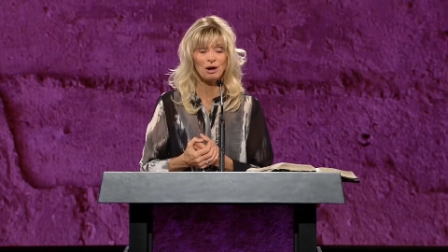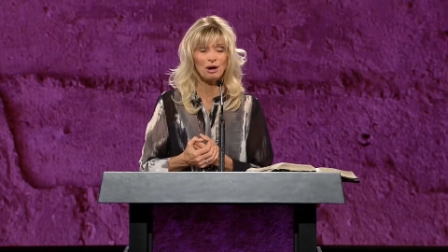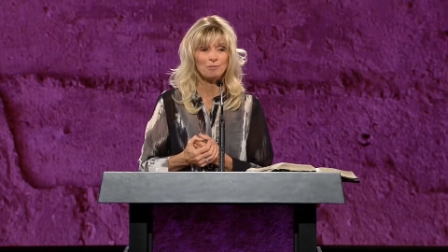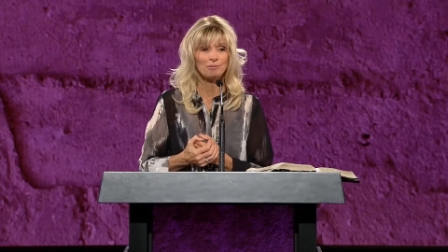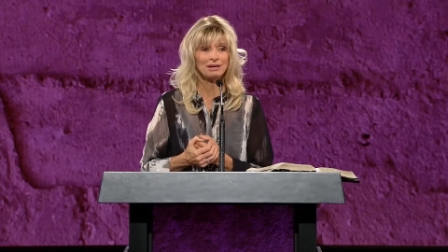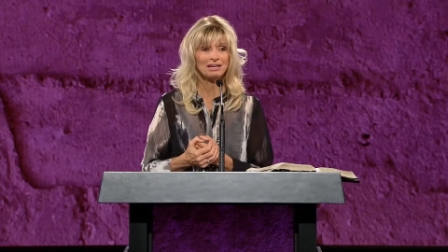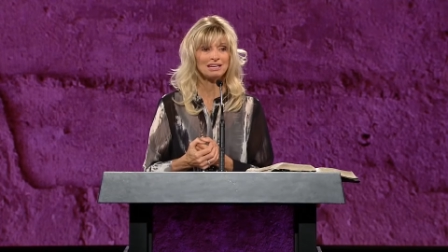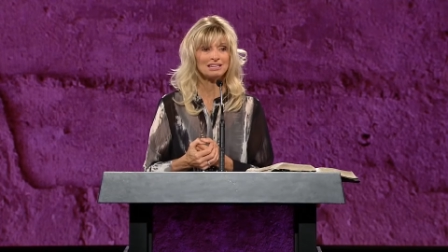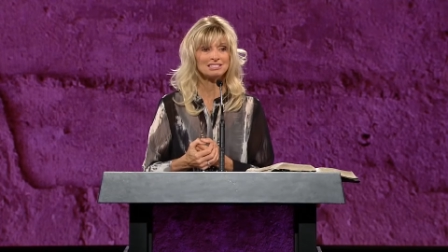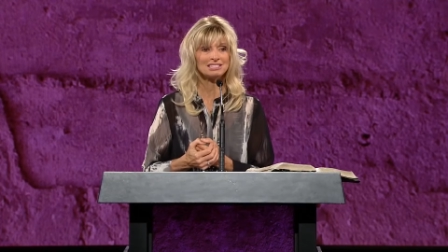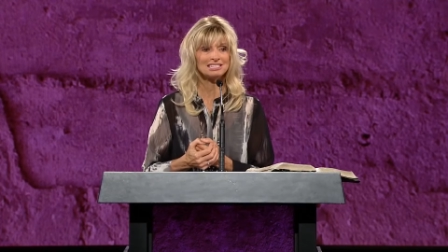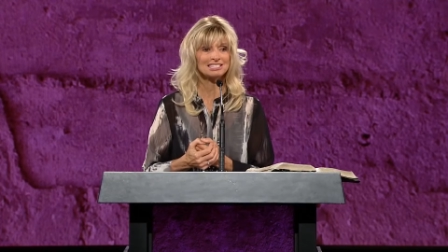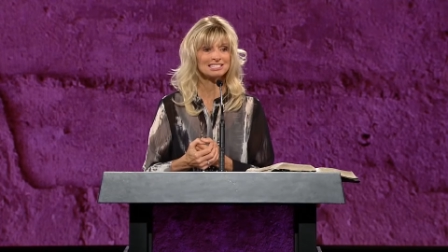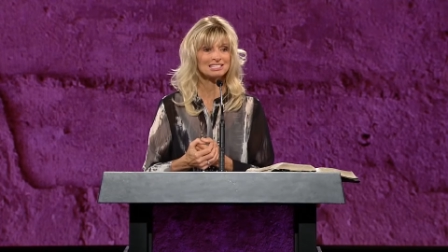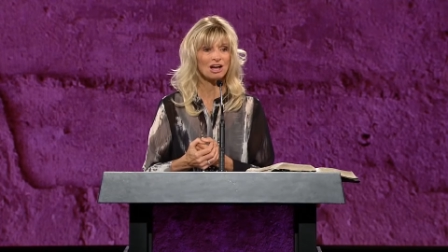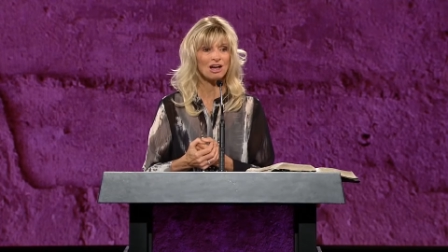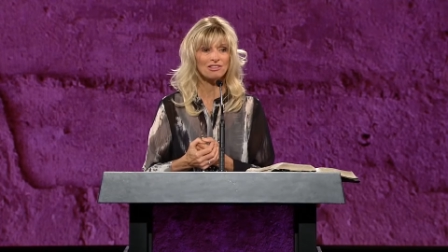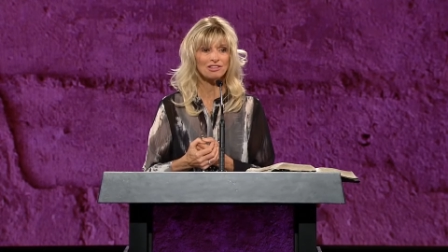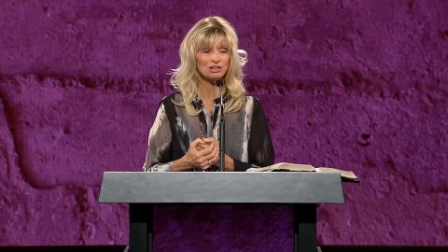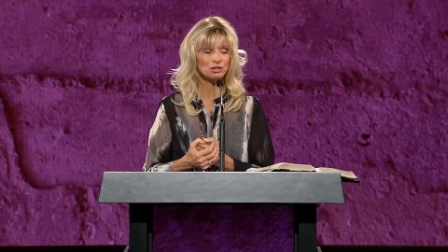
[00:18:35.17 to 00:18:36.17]
because he
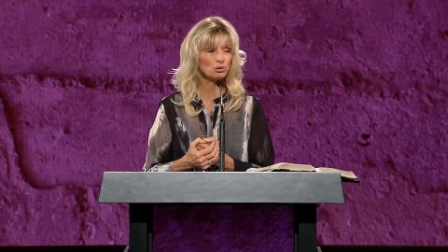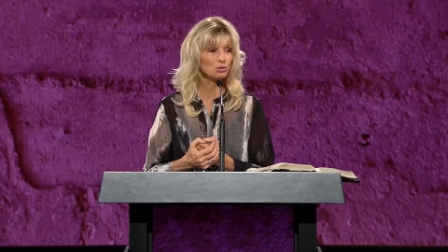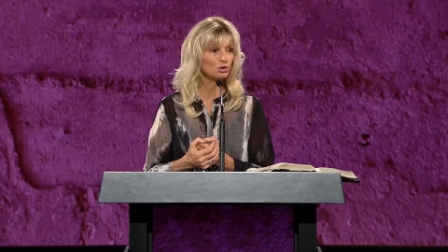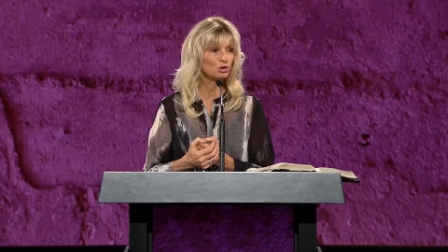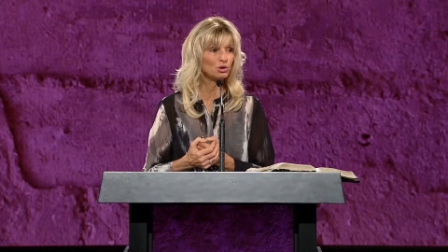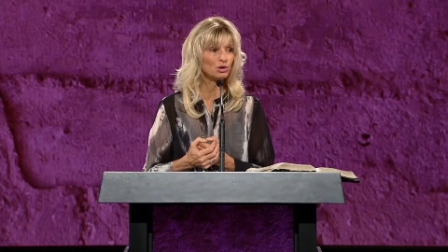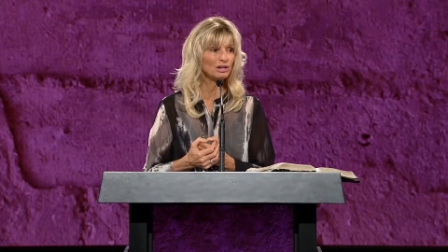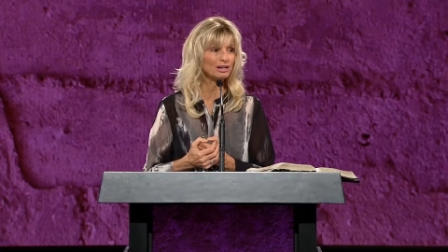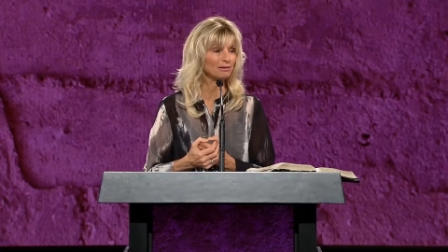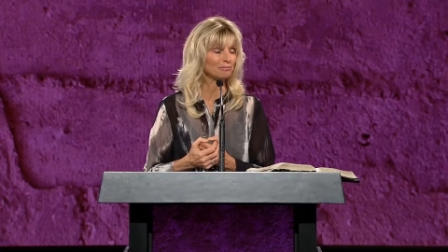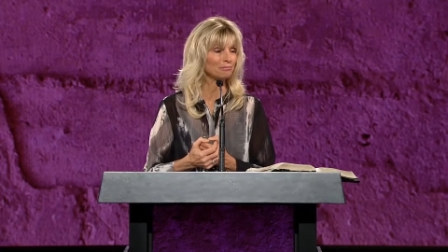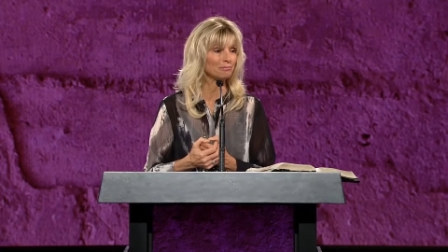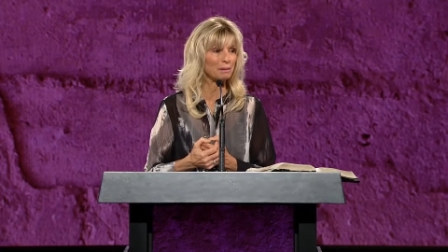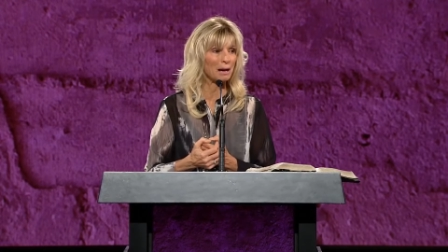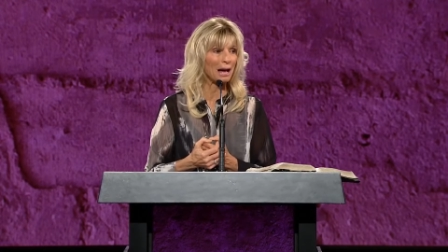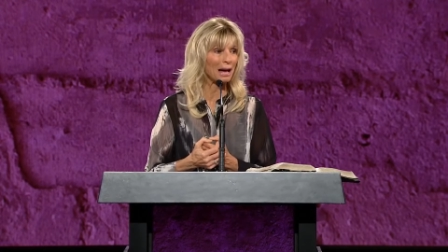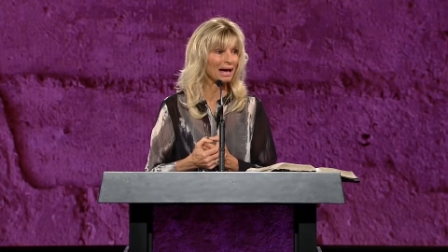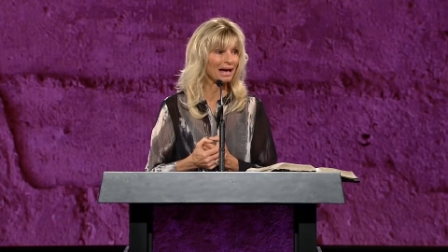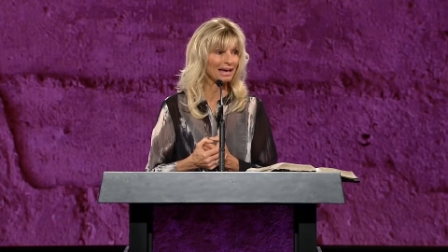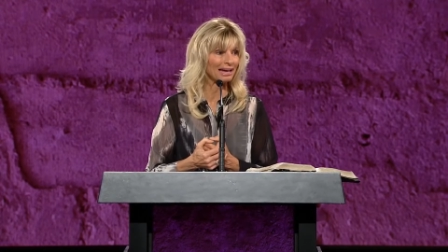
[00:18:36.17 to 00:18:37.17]
saw that you couldn't
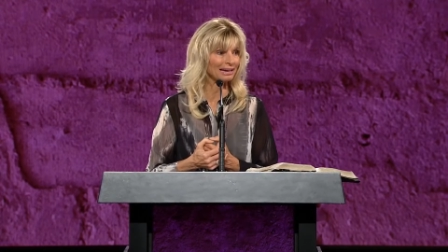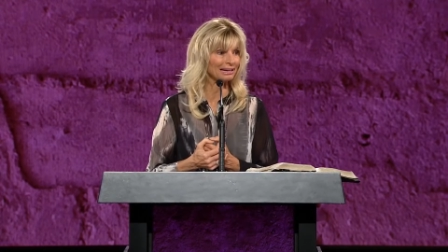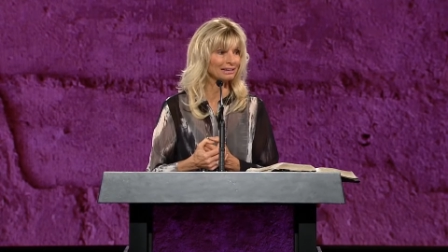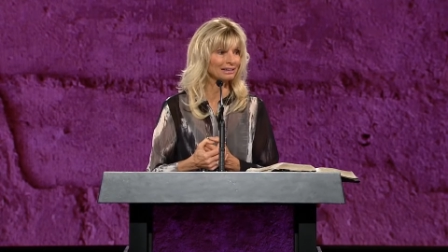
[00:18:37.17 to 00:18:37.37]
buy